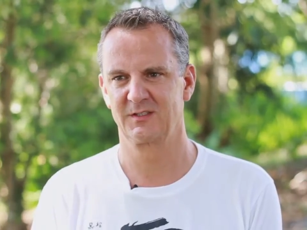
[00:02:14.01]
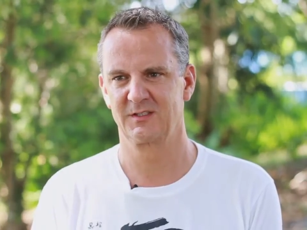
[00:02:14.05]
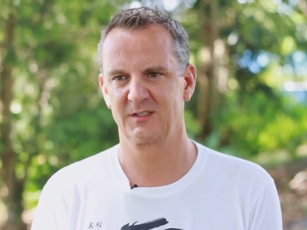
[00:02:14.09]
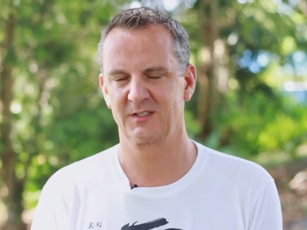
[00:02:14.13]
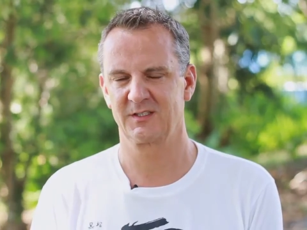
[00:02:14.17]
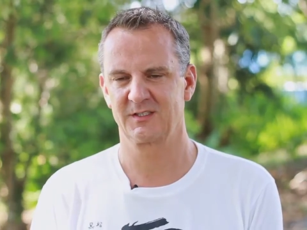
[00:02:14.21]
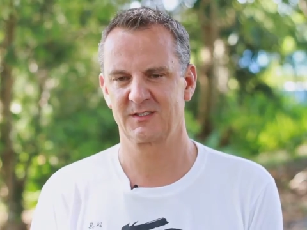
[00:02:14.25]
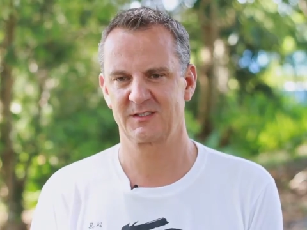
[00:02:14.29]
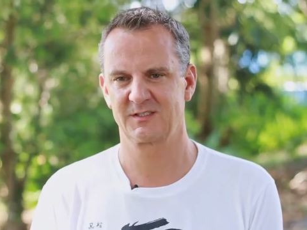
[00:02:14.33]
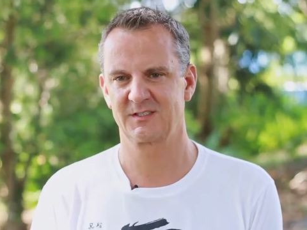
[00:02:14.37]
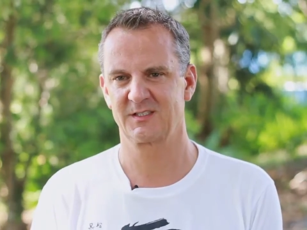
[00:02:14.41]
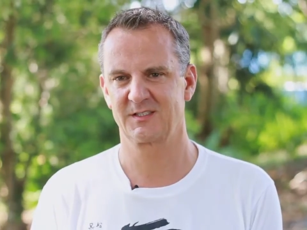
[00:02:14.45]

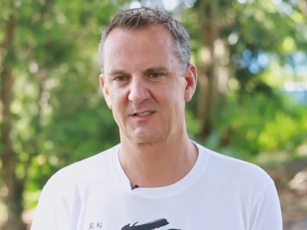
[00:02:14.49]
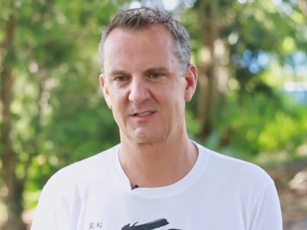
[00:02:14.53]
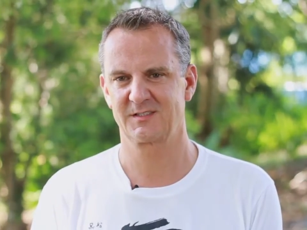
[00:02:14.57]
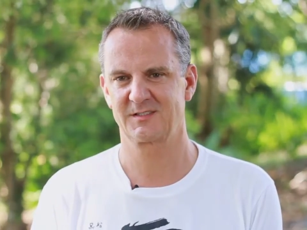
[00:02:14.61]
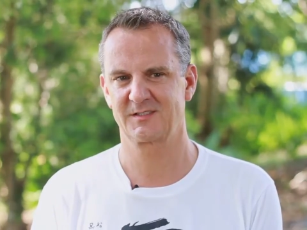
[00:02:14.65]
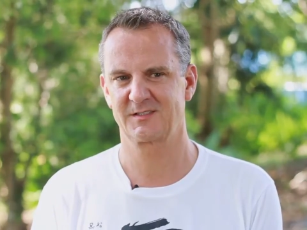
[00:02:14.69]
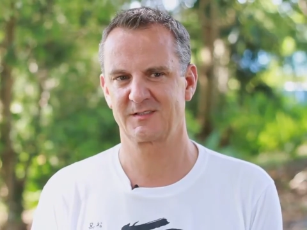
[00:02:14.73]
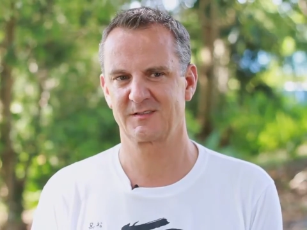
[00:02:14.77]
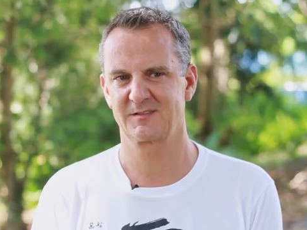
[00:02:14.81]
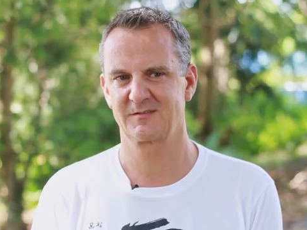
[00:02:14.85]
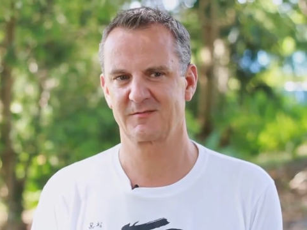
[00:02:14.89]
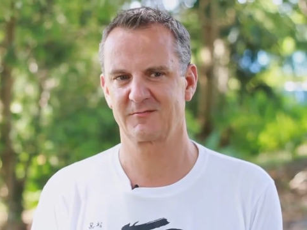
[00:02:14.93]

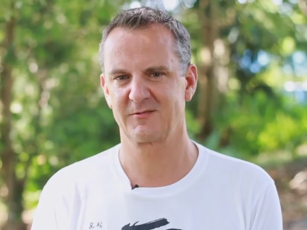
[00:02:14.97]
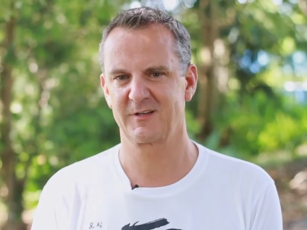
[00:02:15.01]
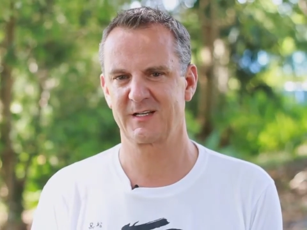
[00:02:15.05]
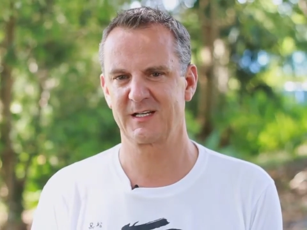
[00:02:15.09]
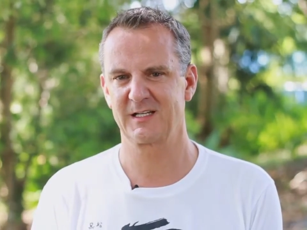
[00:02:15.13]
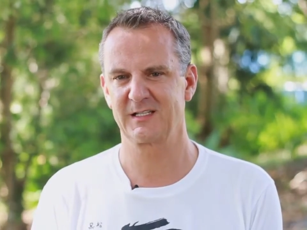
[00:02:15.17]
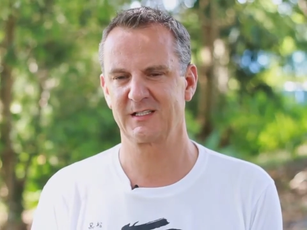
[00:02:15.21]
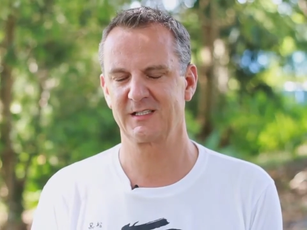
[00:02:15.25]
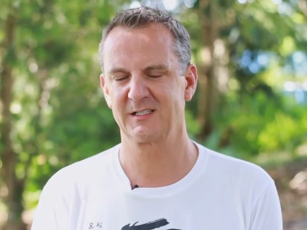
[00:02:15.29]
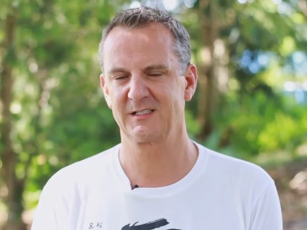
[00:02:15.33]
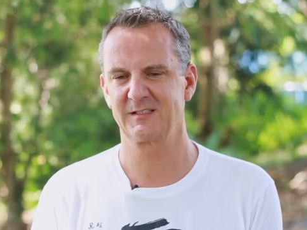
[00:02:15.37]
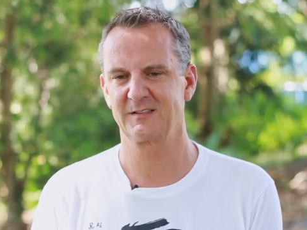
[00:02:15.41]
It's
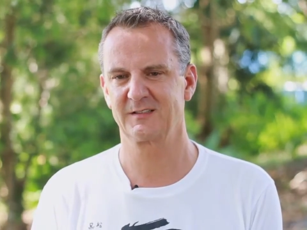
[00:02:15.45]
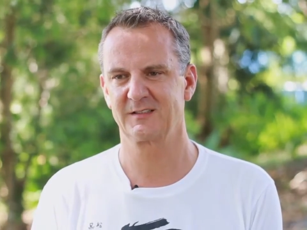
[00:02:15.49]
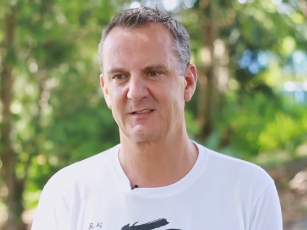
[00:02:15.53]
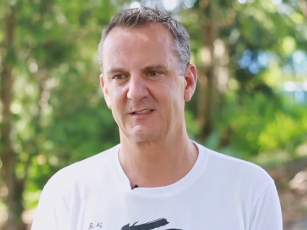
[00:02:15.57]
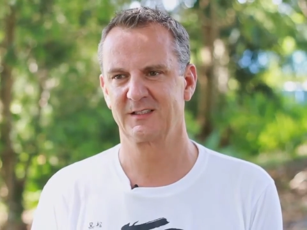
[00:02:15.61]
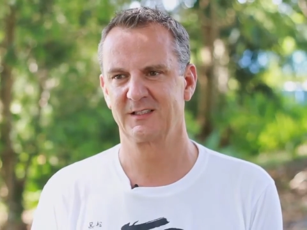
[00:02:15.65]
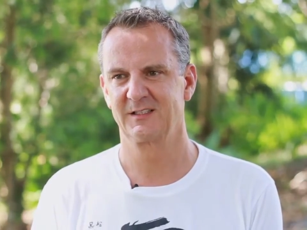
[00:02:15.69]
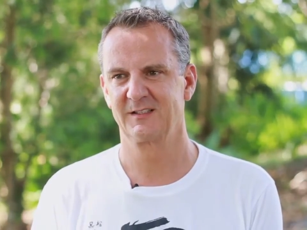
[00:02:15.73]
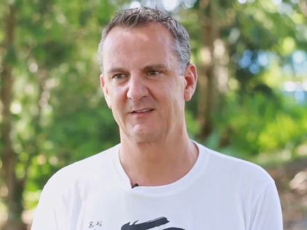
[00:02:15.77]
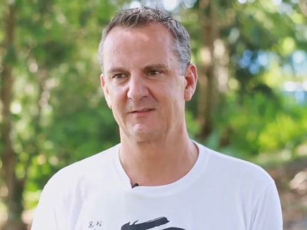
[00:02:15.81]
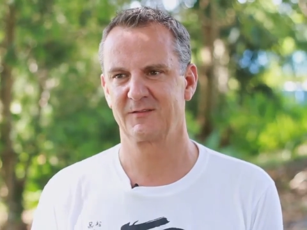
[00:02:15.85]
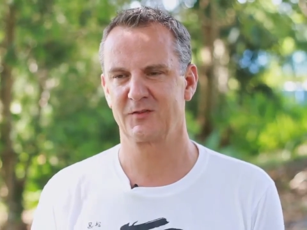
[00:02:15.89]
really,
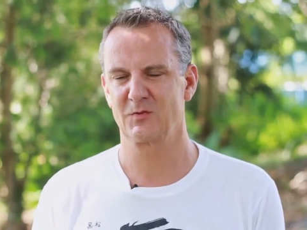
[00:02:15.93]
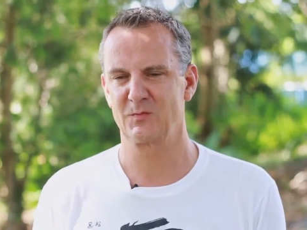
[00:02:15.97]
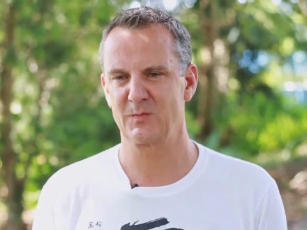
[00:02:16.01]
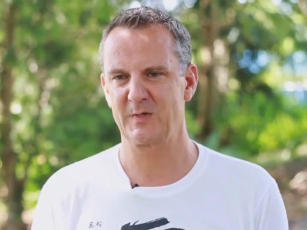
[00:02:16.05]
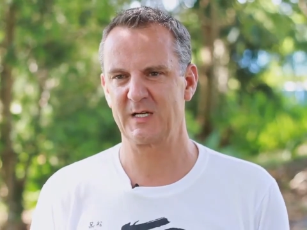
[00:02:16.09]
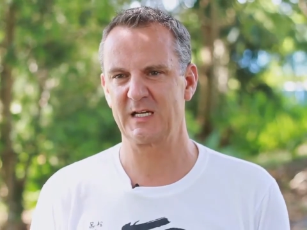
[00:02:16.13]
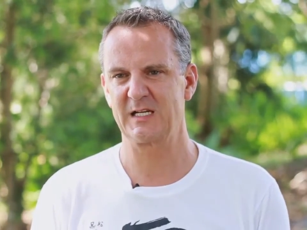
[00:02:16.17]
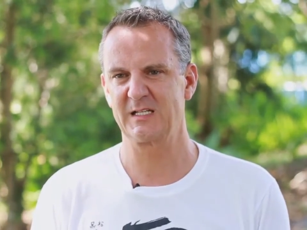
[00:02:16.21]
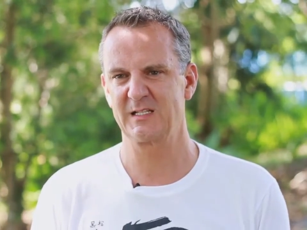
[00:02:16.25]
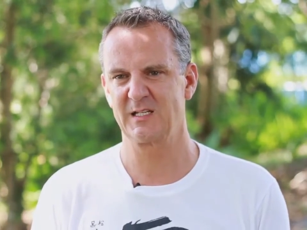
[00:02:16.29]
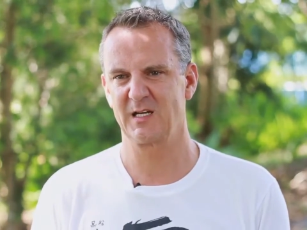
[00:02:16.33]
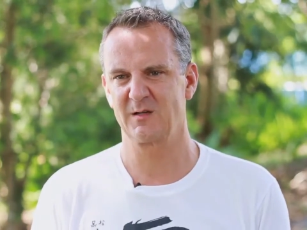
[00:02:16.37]
for
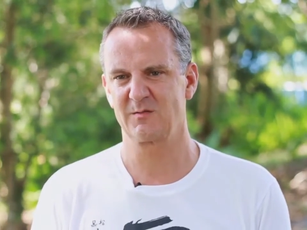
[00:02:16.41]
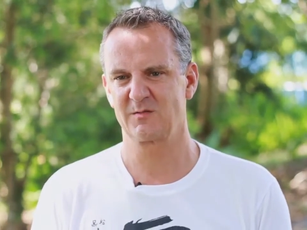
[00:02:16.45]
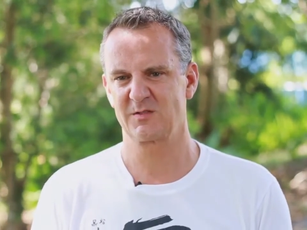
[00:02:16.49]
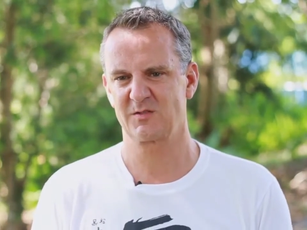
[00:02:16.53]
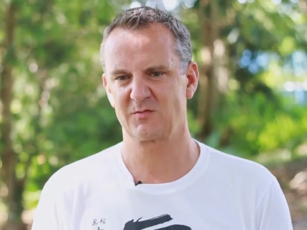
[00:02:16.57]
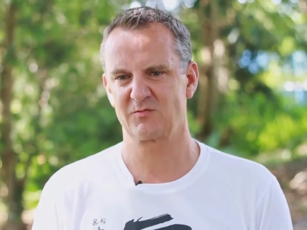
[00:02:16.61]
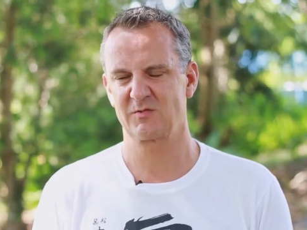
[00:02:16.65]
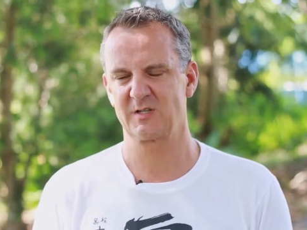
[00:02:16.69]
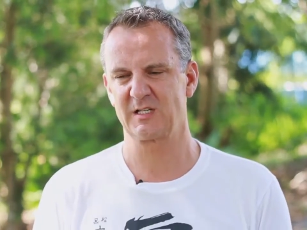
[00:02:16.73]
me, that was